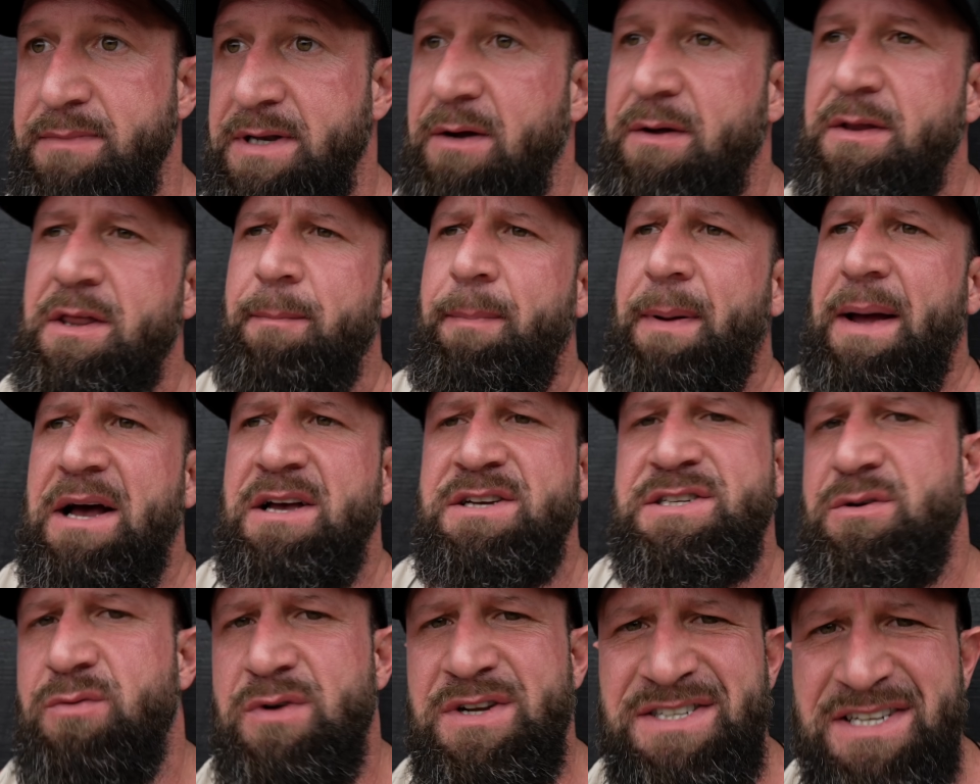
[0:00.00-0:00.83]
Now, in the
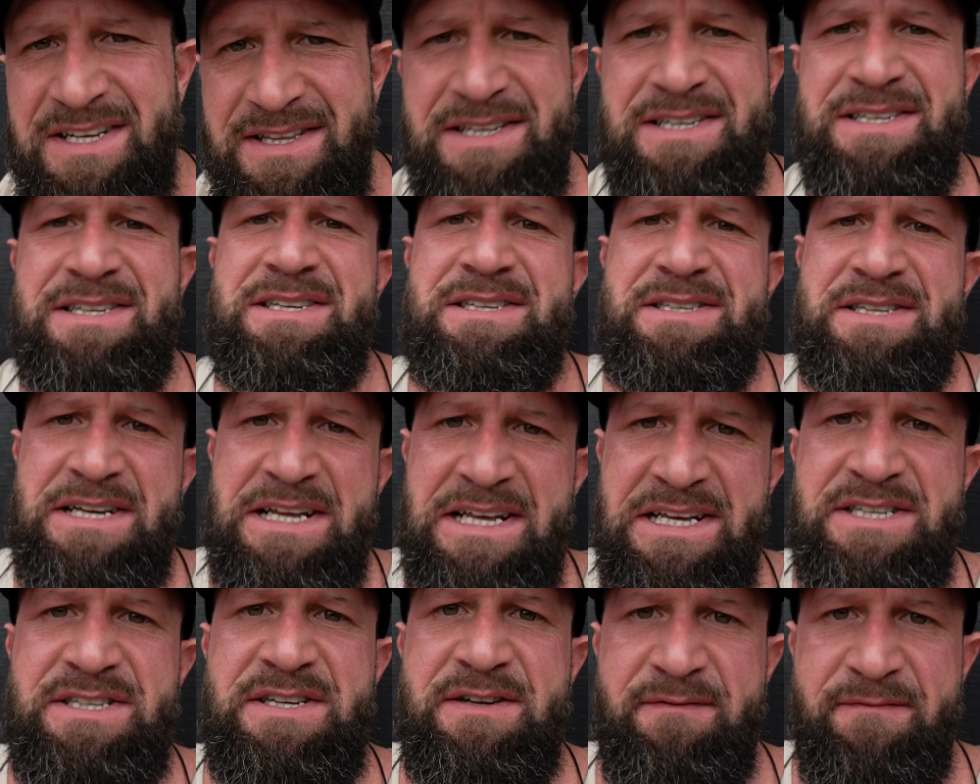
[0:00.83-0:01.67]
past, I would have said this is an
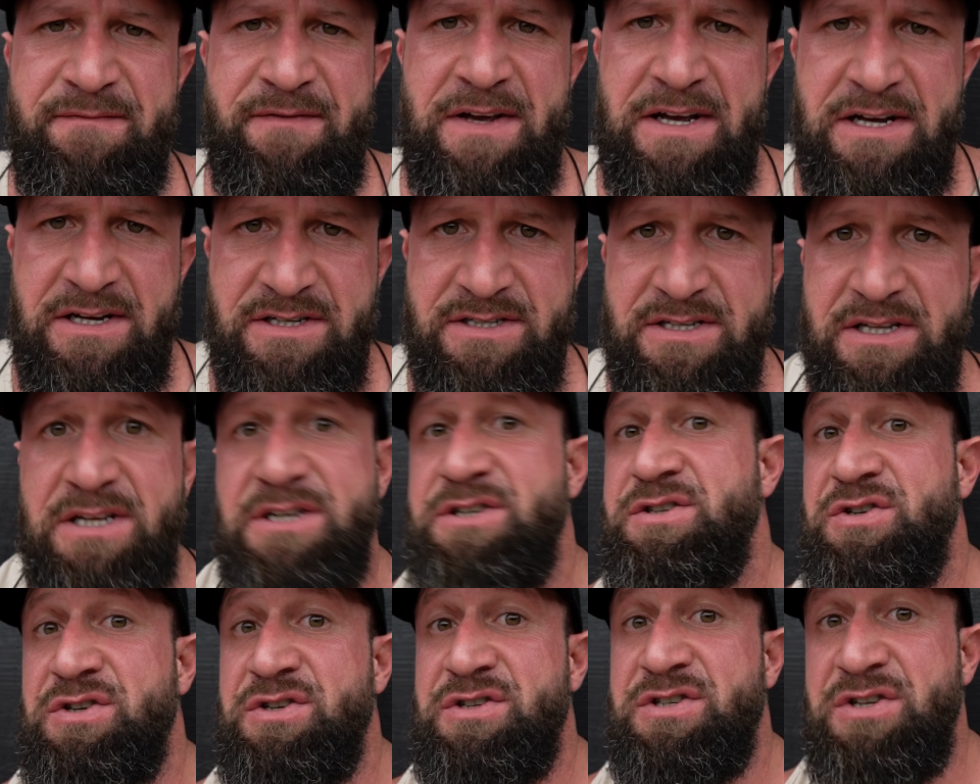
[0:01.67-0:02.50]
easy fix.
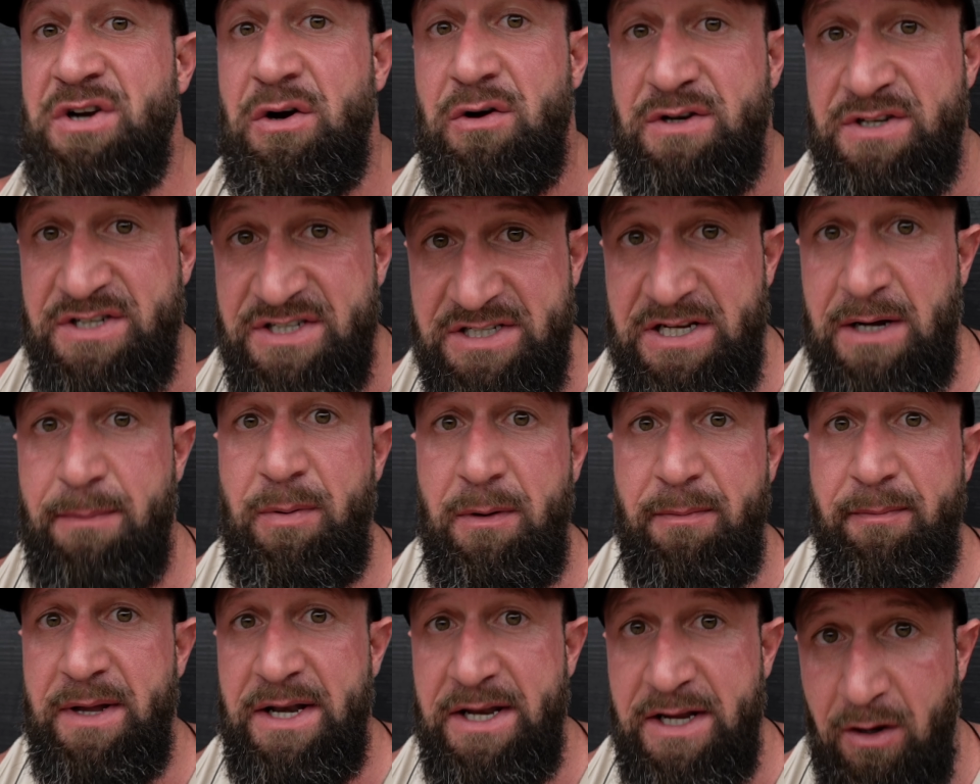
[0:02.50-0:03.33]
Let's just start
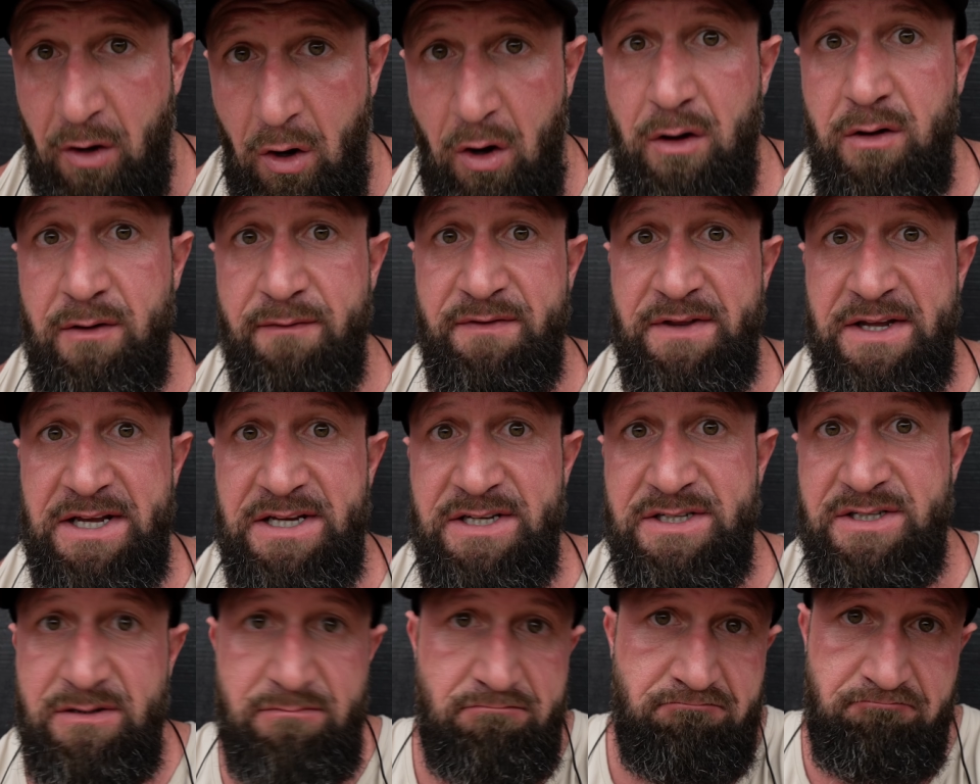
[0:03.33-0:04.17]
supplementing all of
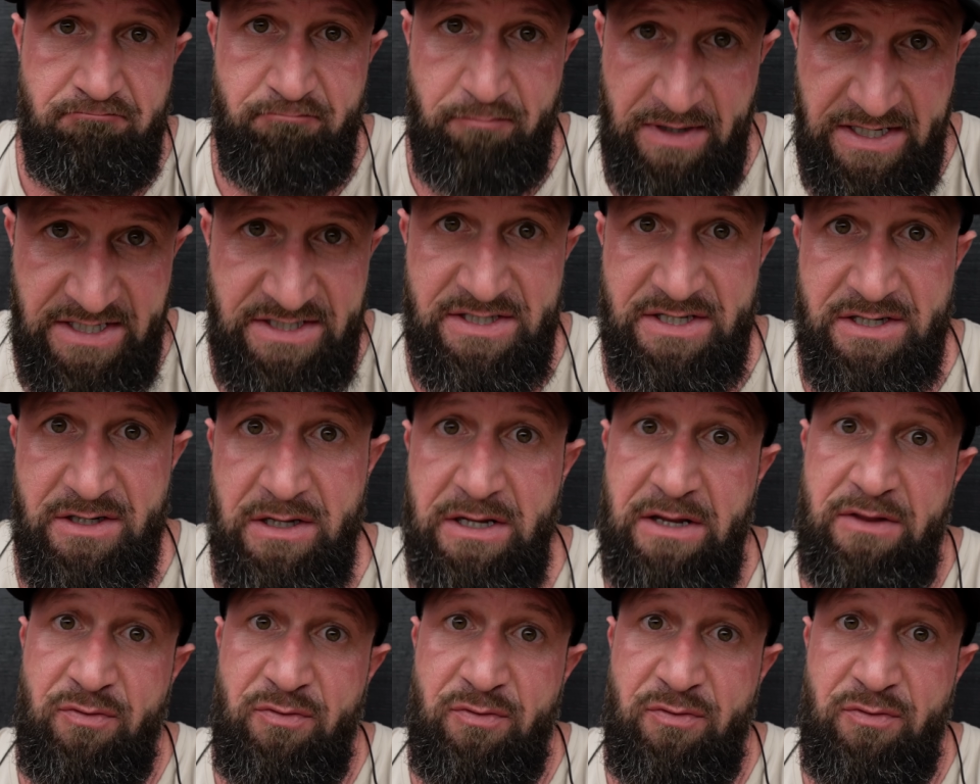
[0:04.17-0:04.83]
these and basically